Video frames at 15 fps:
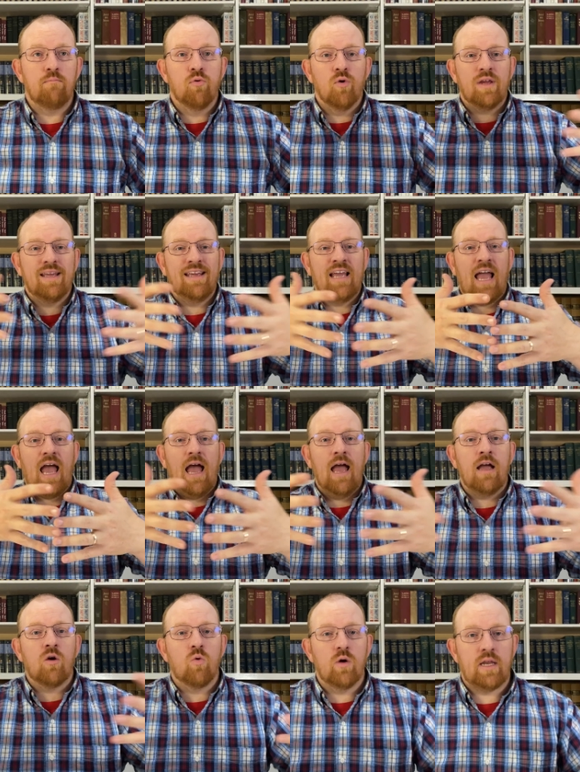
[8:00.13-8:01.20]
bringing
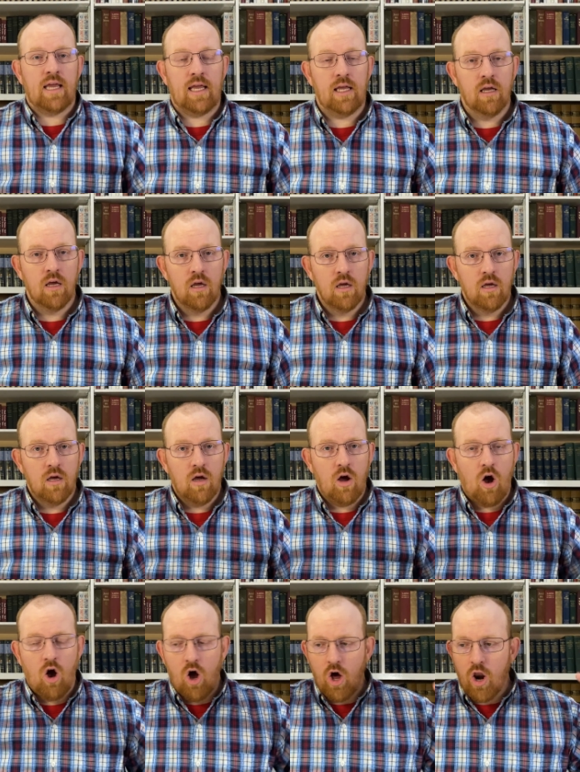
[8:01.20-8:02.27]
equity
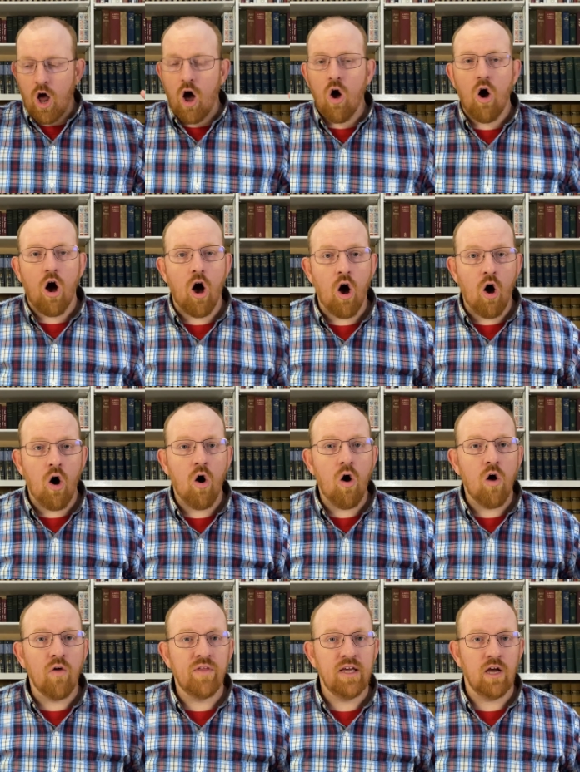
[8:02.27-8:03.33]
on
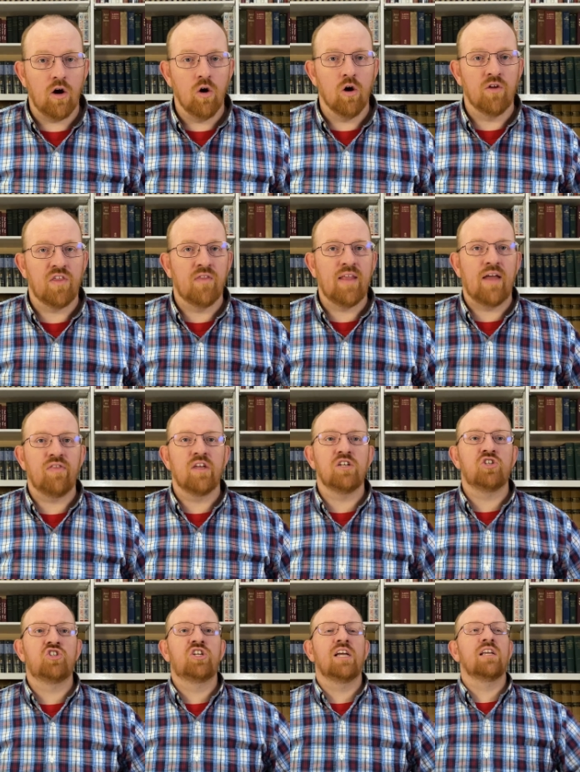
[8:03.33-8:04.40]
all the earth, and that the
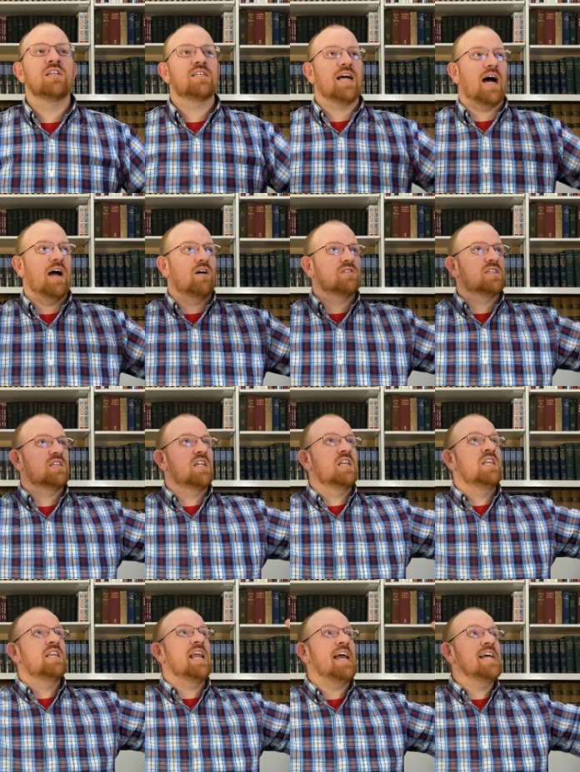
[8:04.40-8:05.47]
Gentiles and the
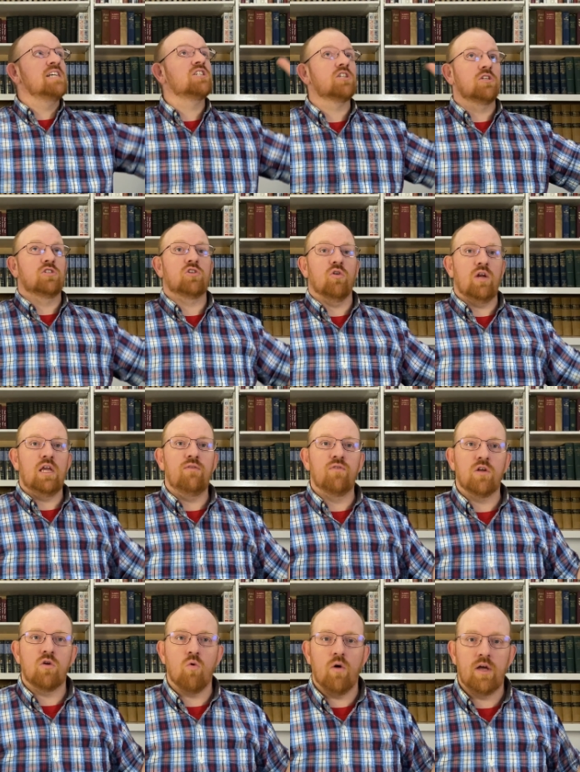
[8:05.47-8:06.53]
nations are
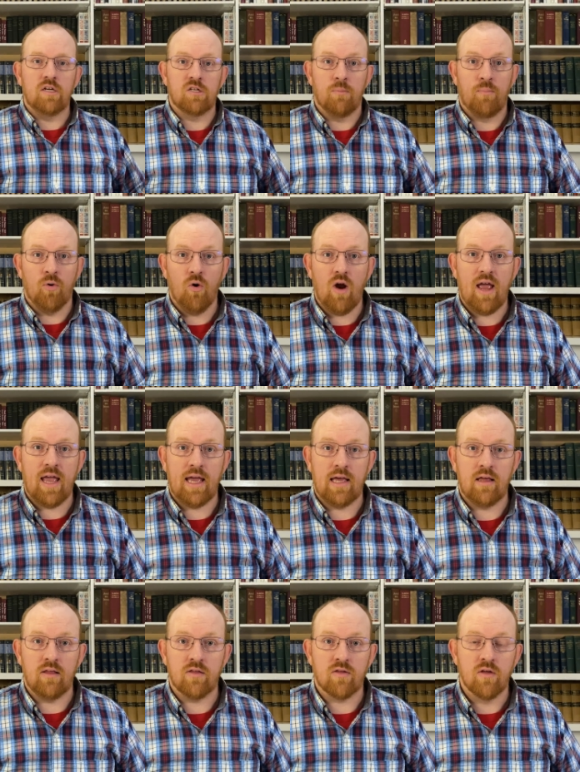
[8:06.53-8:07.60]
even going to
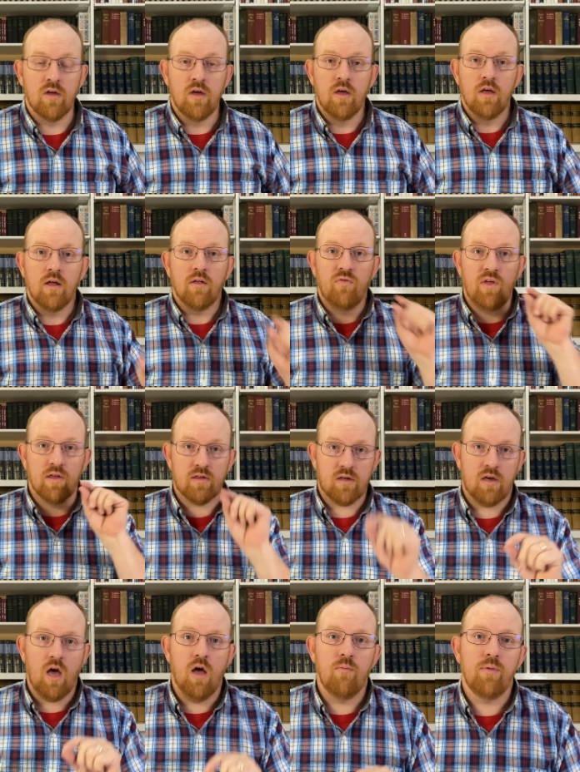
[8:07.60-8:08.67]
praise this
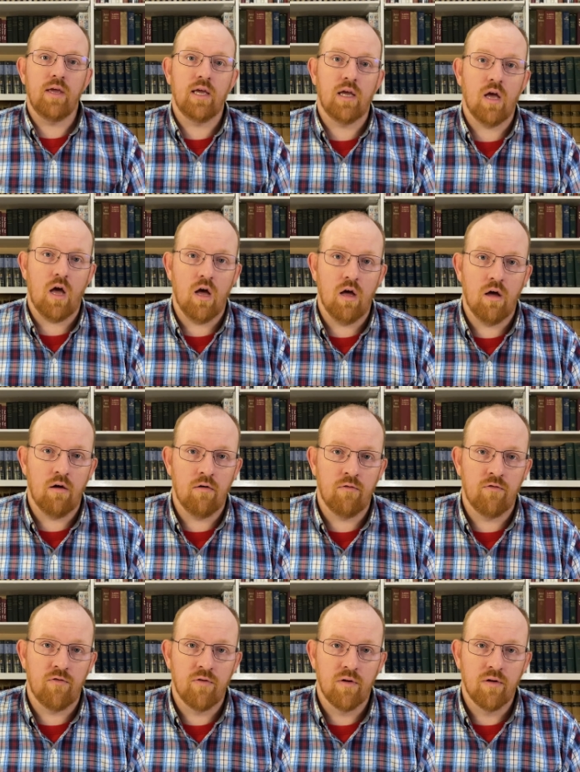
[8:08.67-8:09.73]
coming
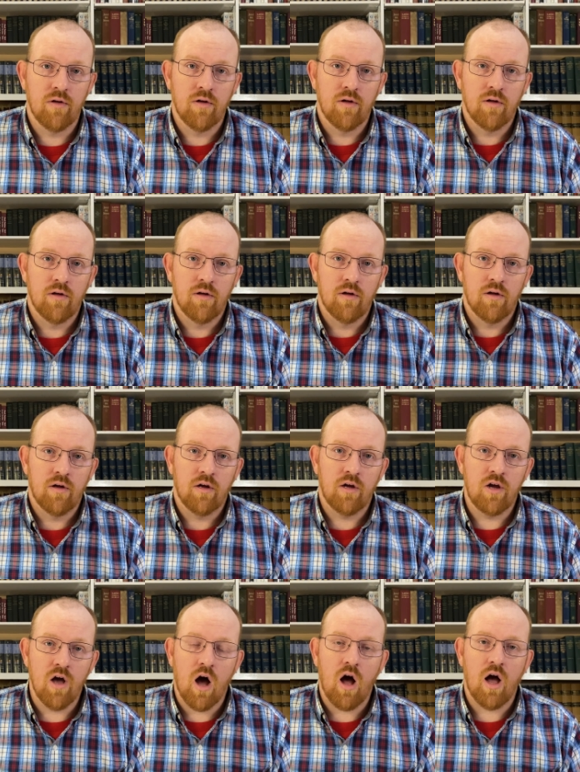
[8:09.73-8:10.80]
of
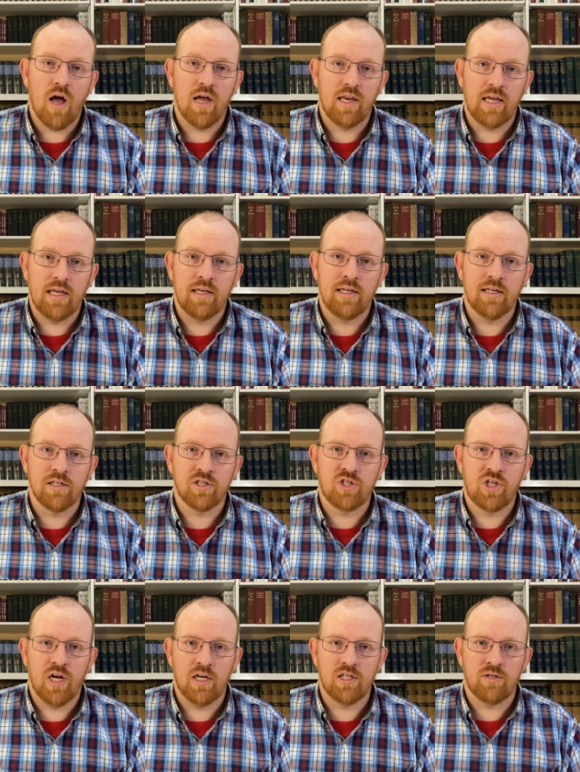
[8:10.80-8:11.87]
God in his
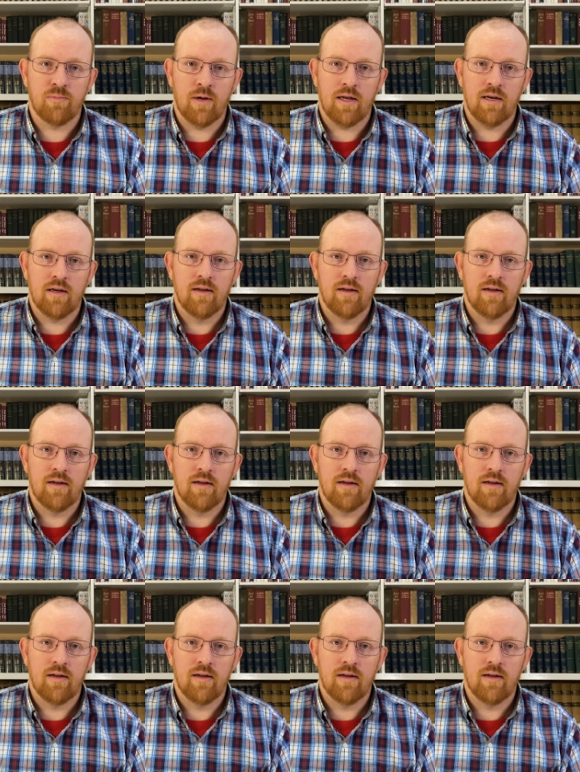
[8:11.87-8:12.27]
judgment.